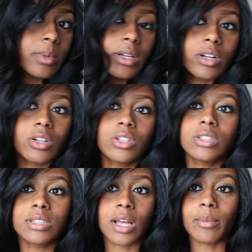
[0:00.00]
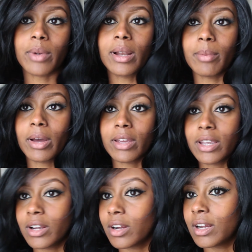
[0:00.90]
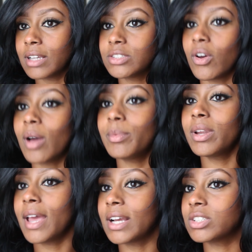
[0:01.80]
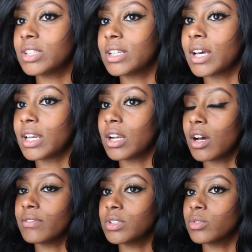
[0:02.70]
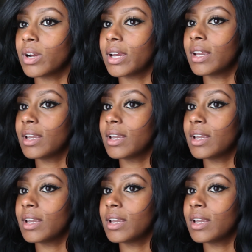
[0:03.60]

It'll stop right about here. So I'm gonna actually cut it off to right